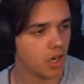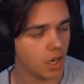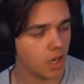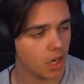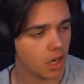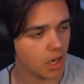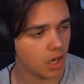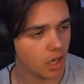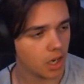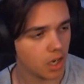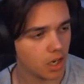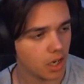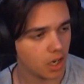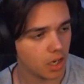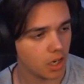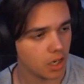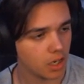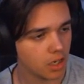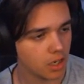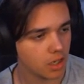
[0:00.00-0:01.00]

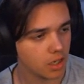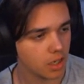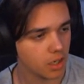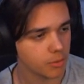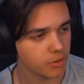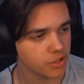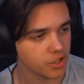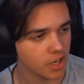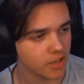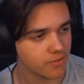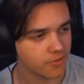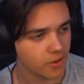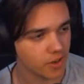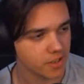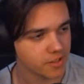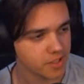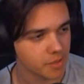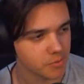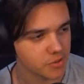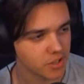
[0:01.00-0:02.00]
I wish I had
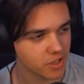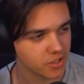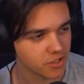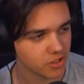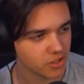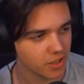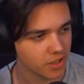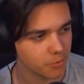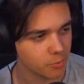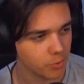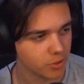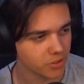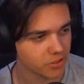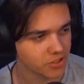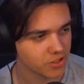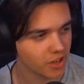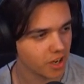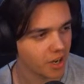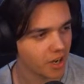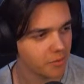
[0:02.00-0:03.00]
friends. I'm Zester and Will
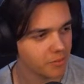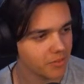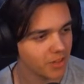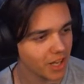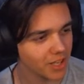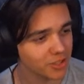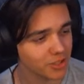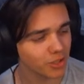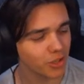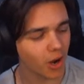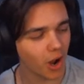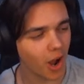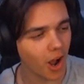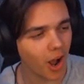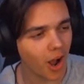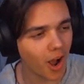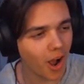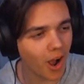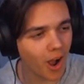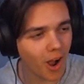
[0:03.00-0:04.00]
Sub. Let's
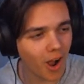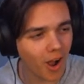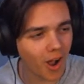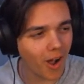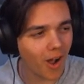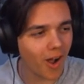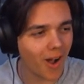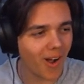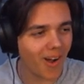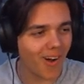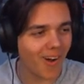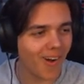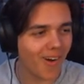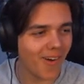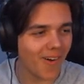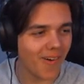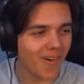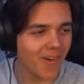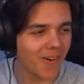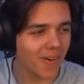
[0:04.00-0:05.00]

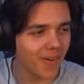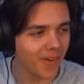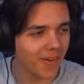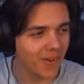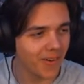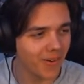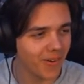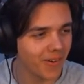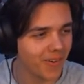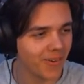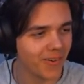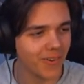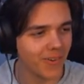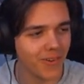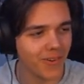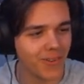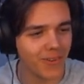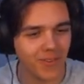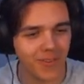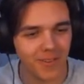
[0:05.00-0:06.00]

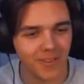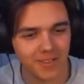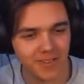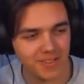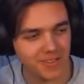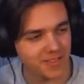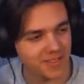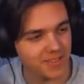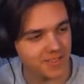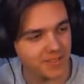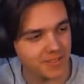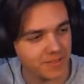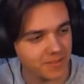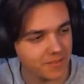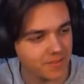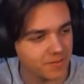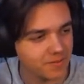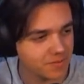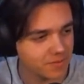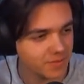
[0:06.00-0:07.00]
go!
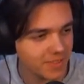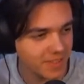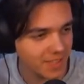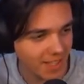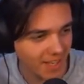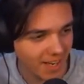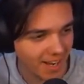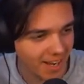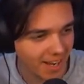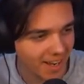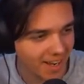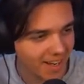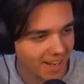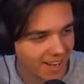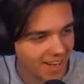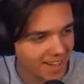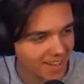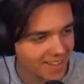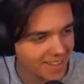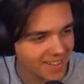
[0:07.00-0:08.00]
Hey,
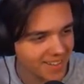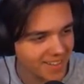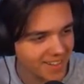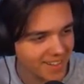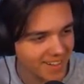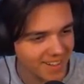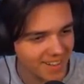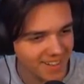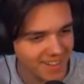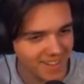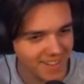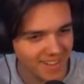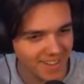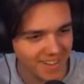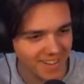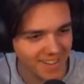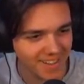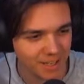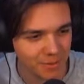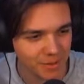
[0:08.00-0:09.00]

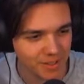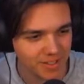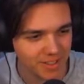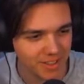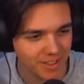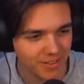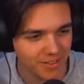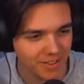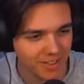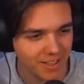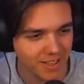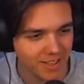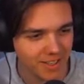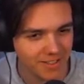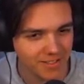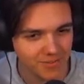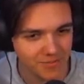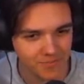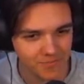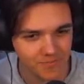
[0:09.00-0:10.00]
Annika. How we
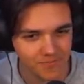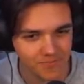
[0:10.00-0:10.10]
doing?